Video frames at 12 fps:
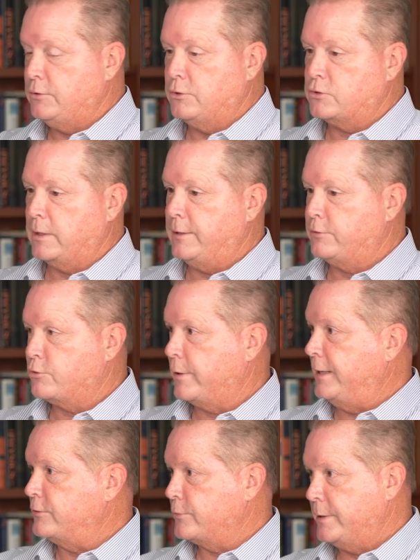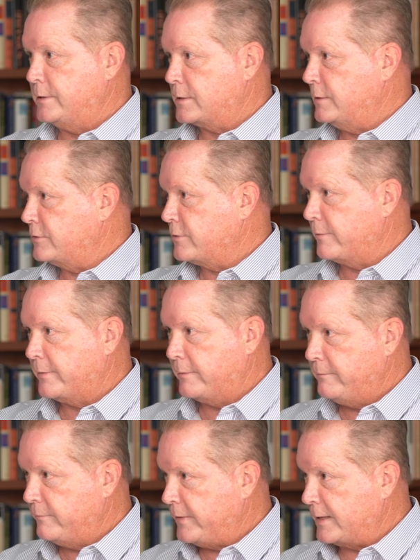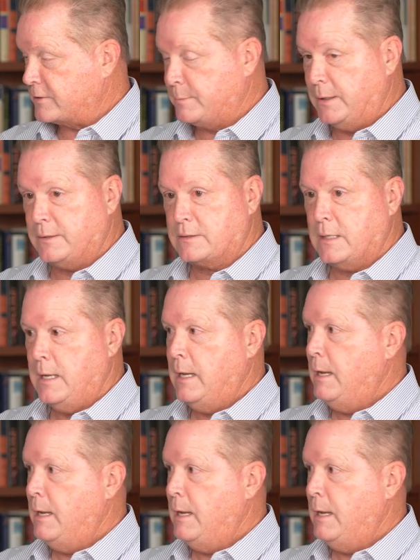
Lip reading: usually in treasuries, conservative investments,